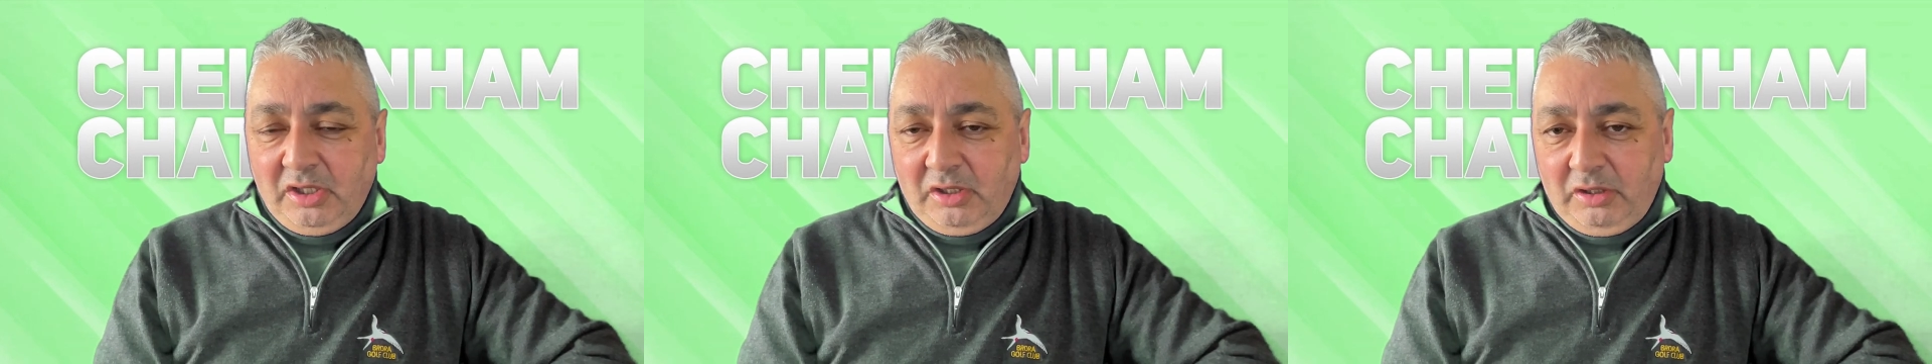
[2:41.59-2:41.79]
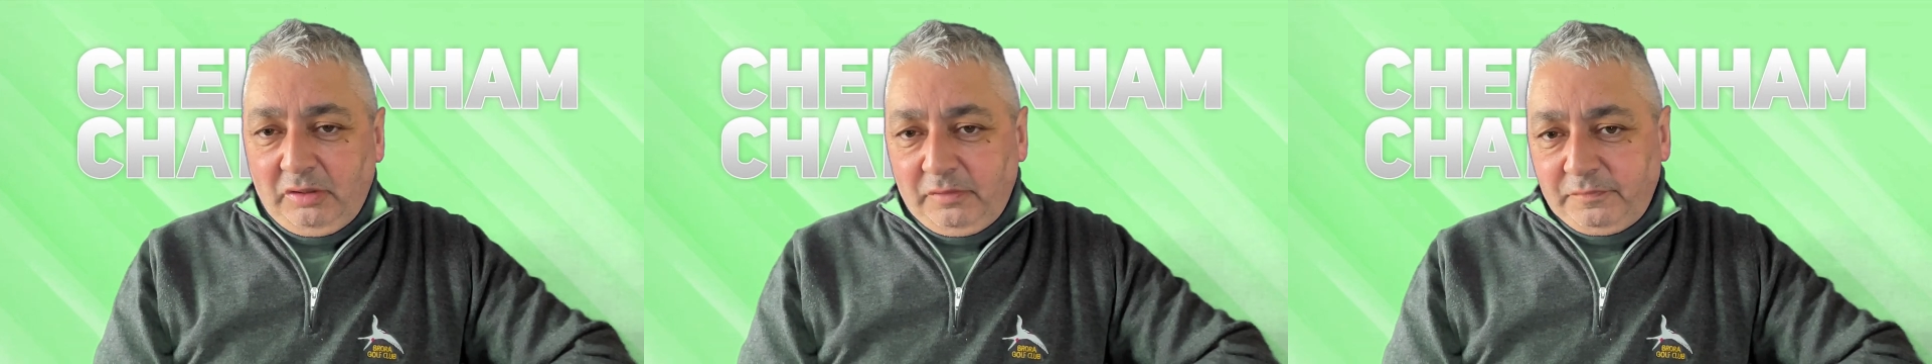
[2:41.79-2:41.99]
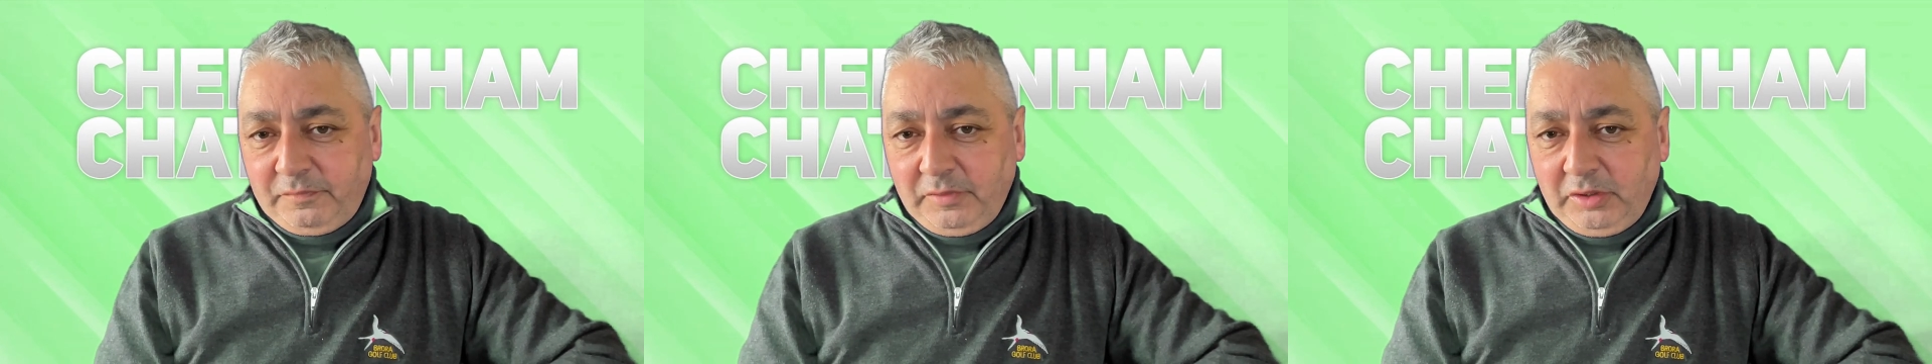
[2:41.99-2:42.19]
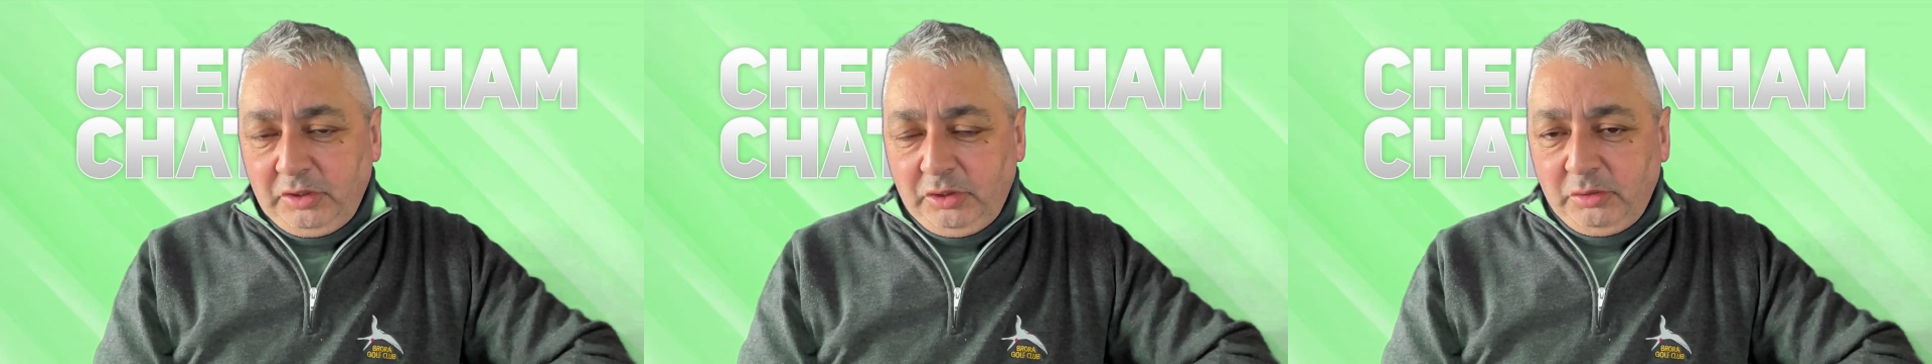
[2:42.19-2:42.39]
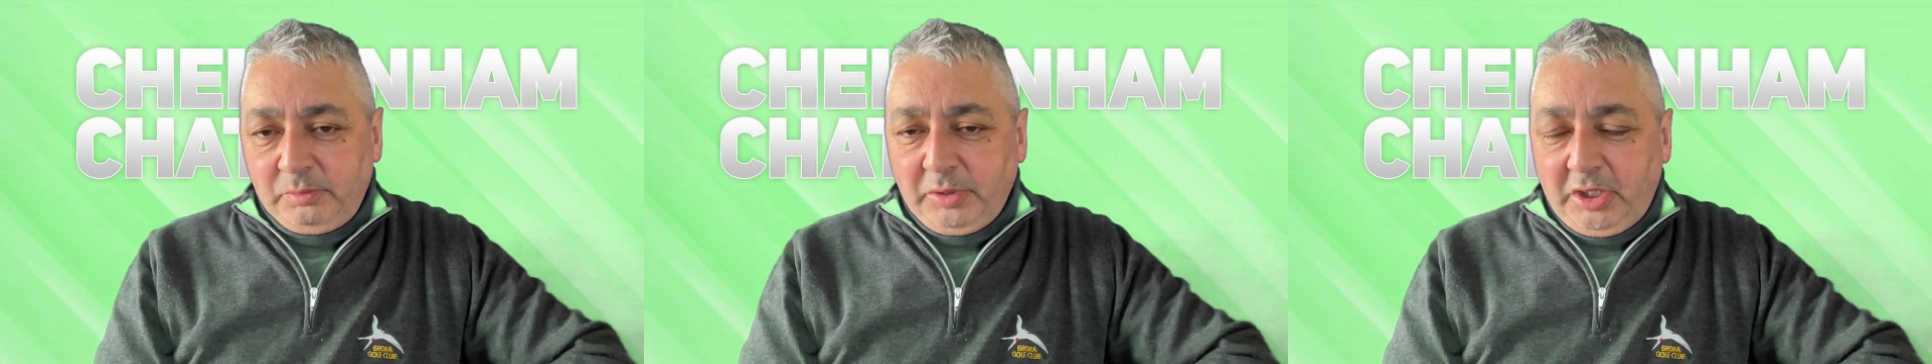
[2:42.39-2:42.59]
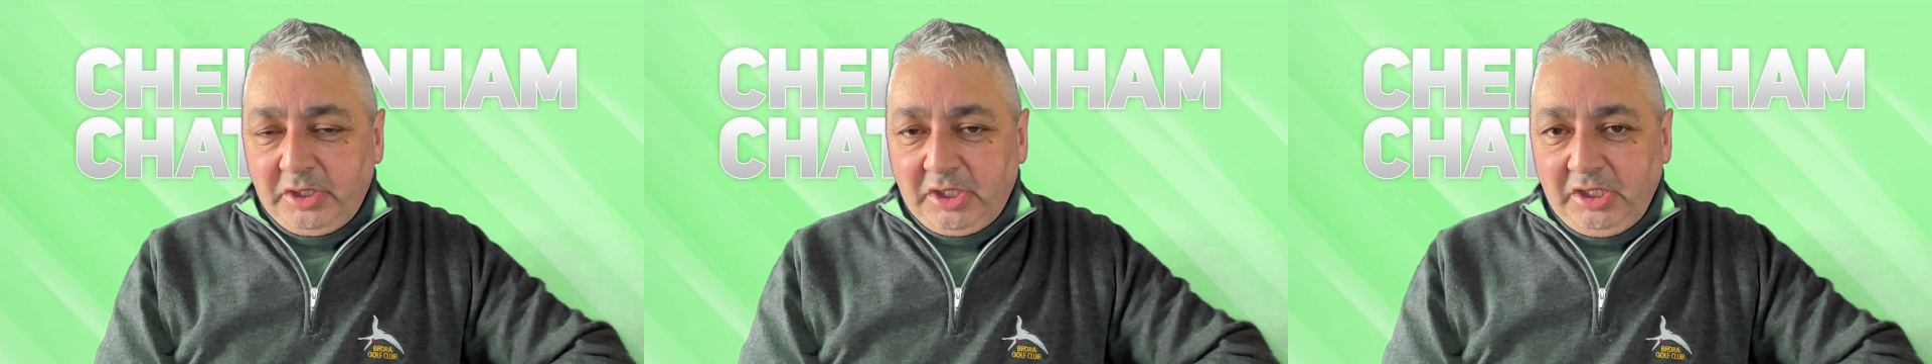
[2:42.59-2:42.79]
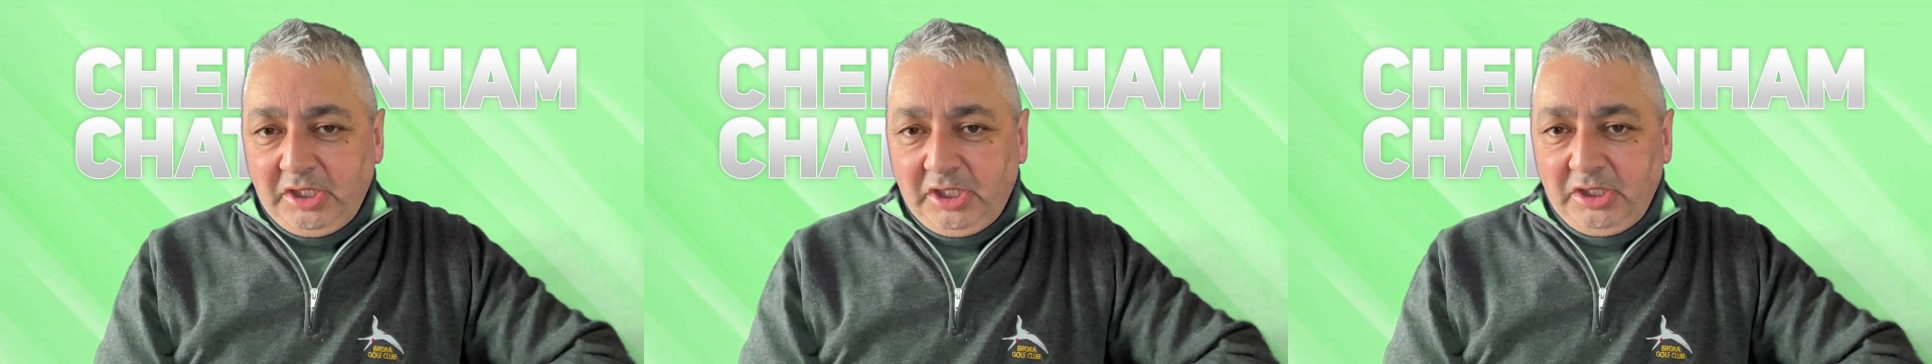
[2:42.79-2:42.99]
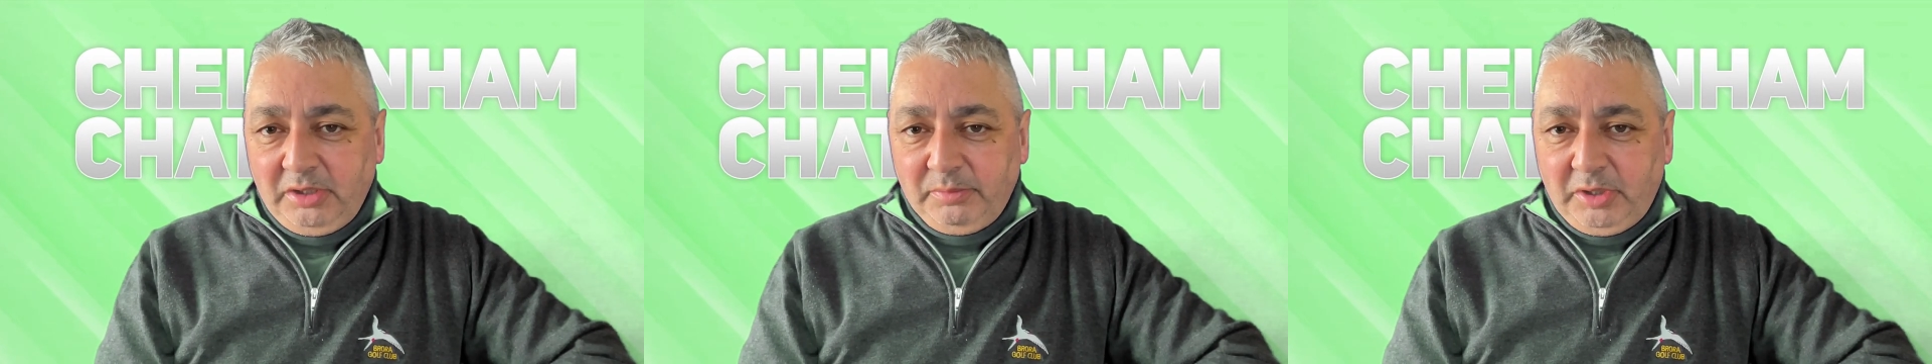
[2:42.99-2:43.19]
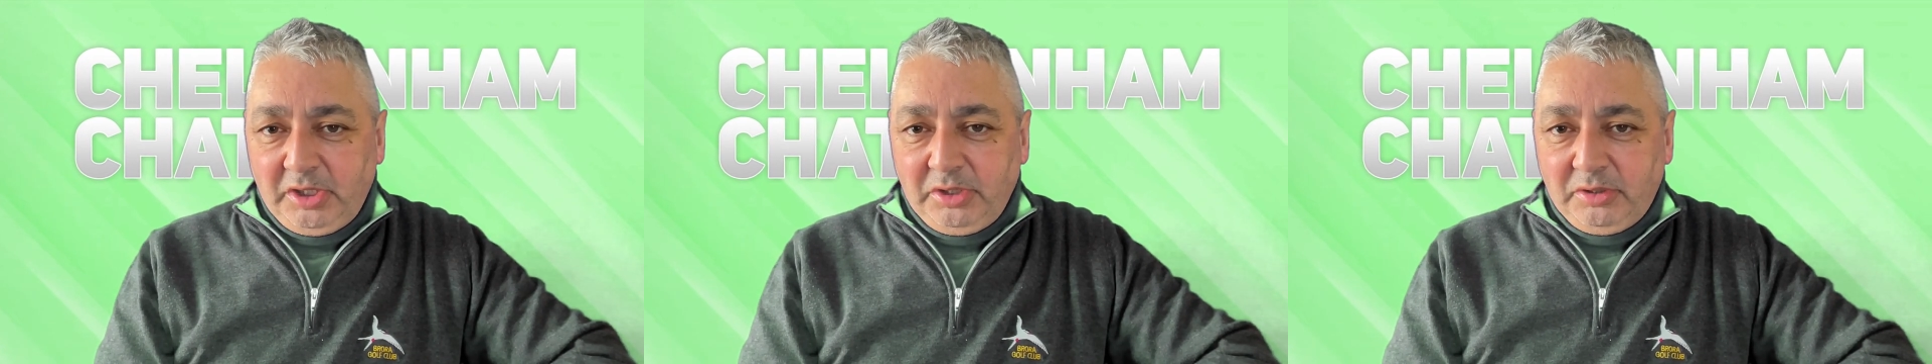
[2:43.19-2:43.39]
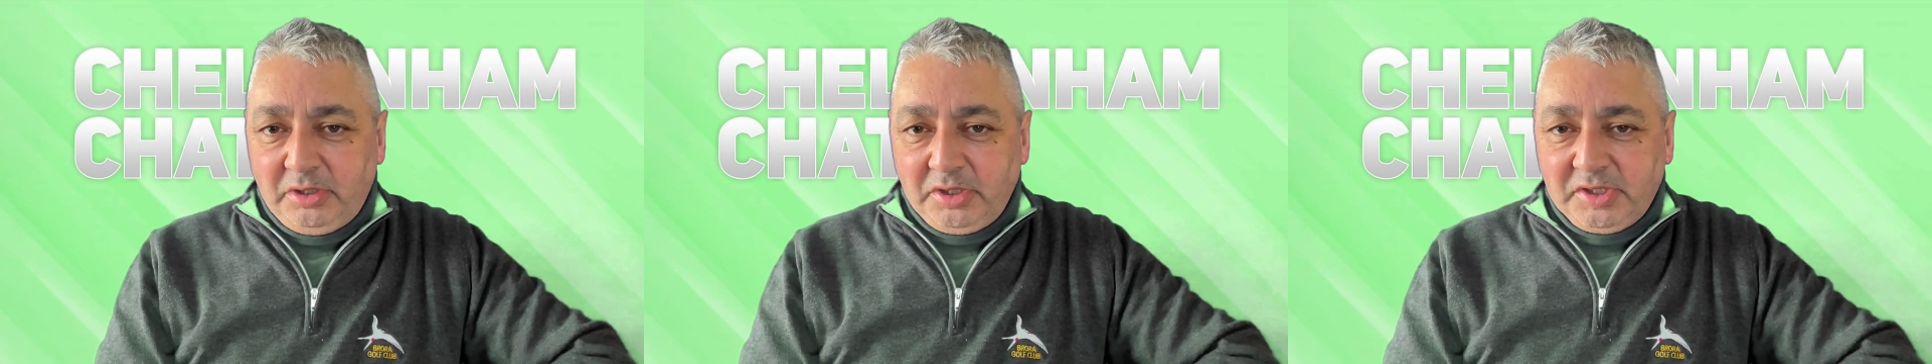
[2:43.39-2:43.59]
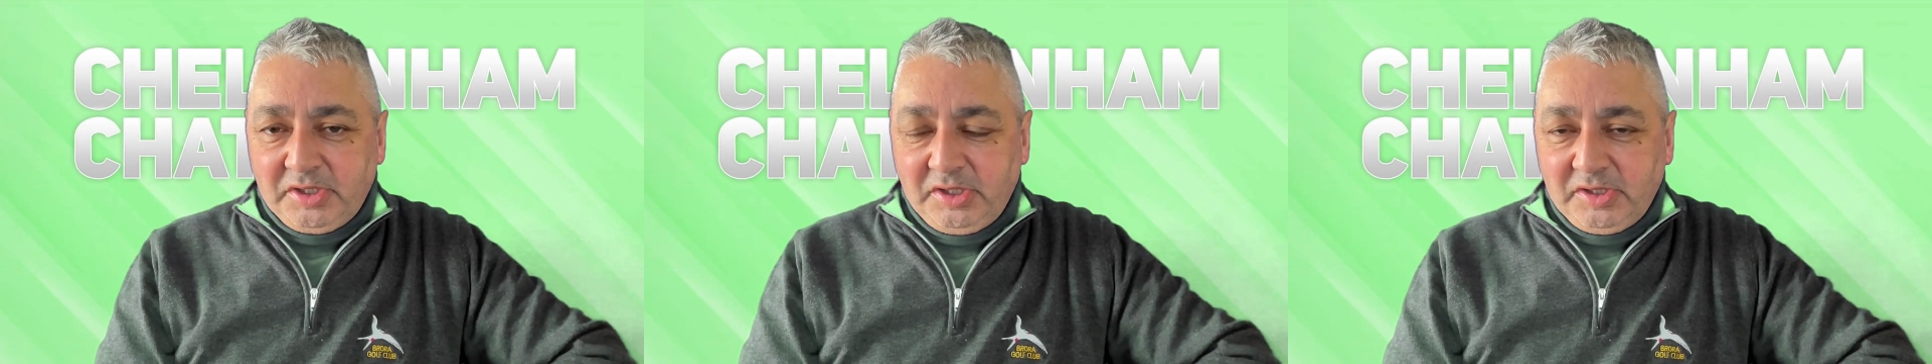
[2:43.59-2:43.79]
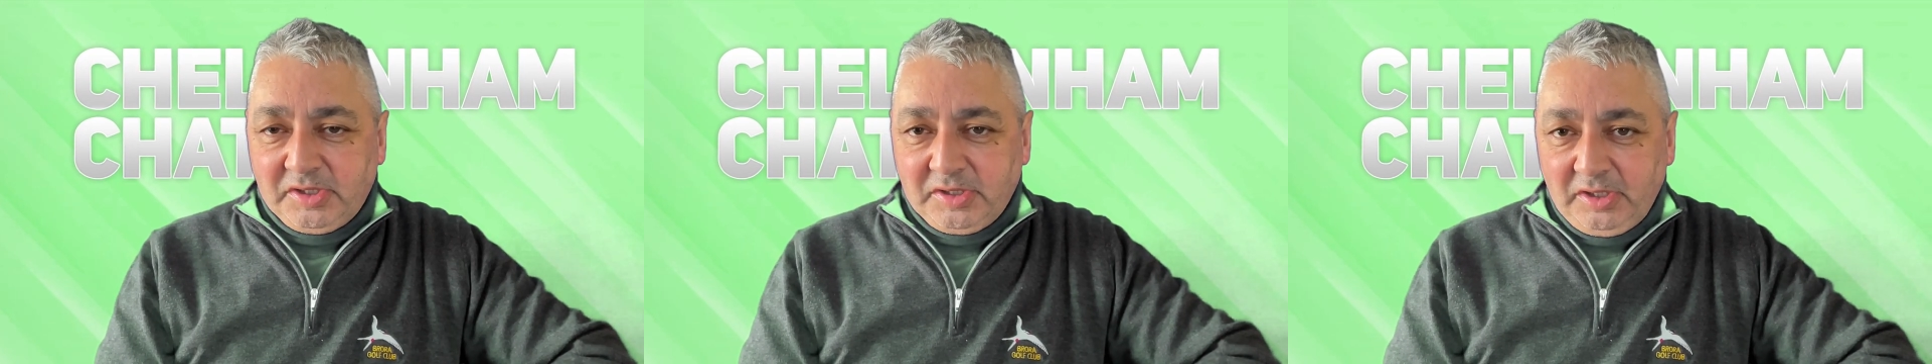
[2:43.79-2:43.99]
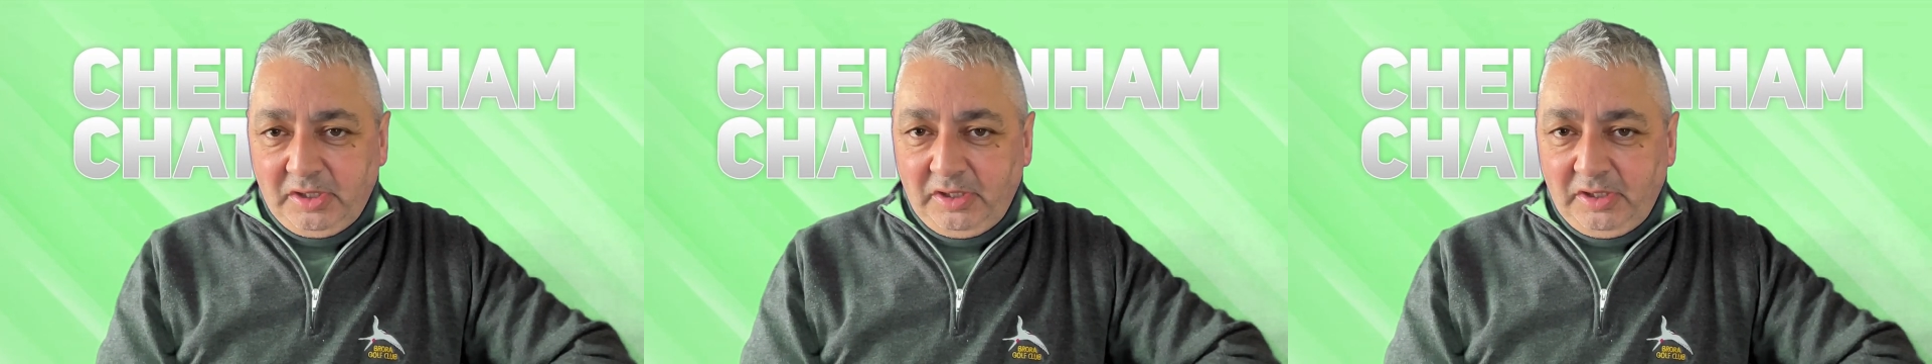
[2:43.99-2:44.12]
of you backing any of my horses.